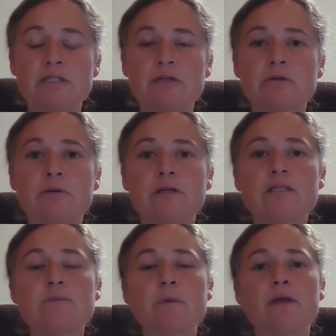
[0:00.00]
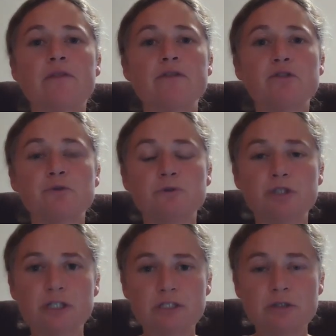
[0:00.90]
the grids, but the 2
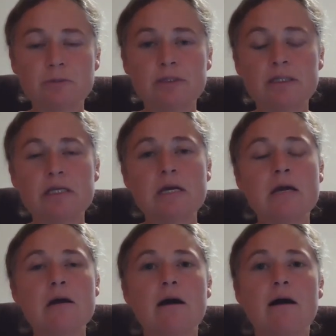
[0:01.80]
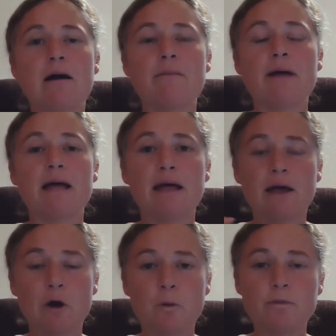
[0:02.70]
gentlemen
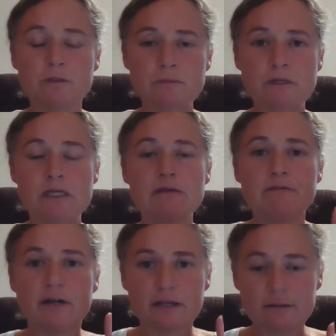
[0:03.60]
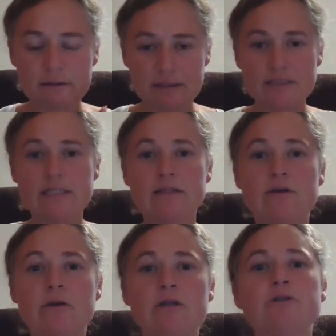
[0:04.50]
helped me by lending
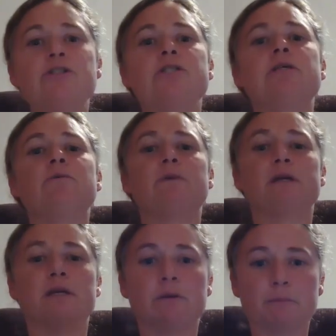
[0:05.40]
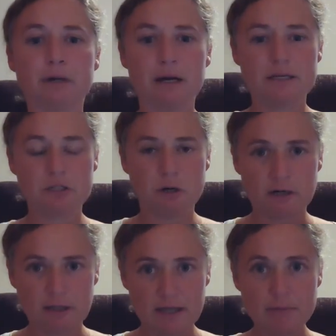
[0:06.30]
their energy. We combined
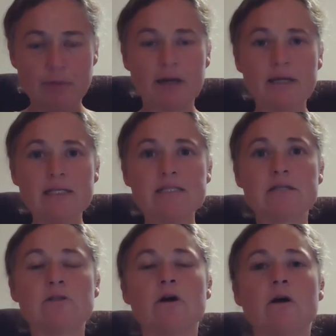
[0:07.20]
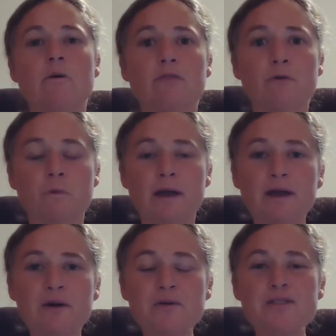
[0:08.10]
our light bodies along with the
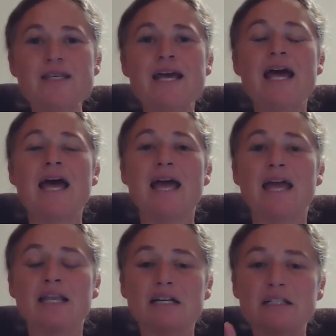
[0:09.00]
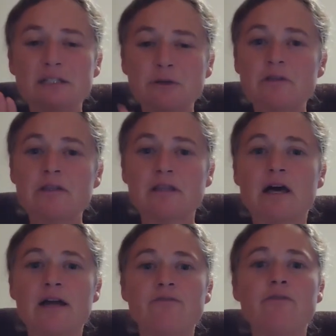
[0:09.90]
whales and cleared the
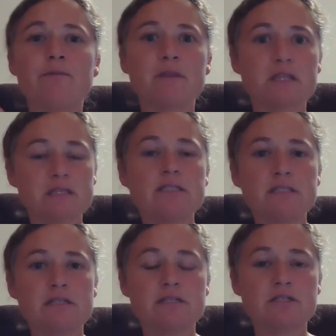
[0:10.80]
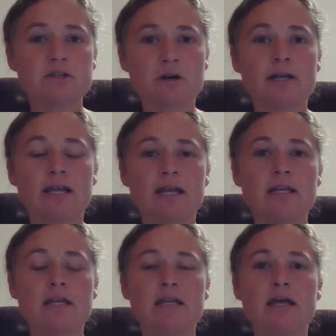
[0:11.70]
line from this
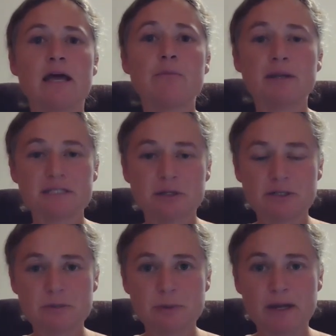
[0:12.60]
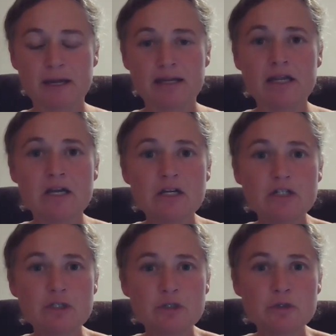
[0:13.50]
stargate at Banderas Bay
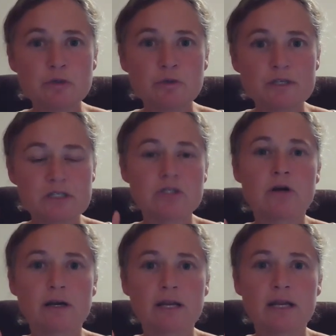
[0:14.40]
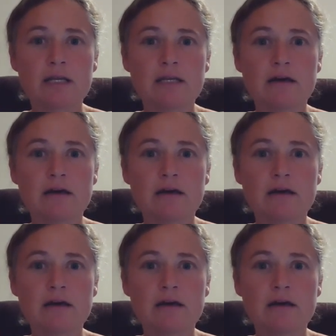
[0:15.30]
to the stargate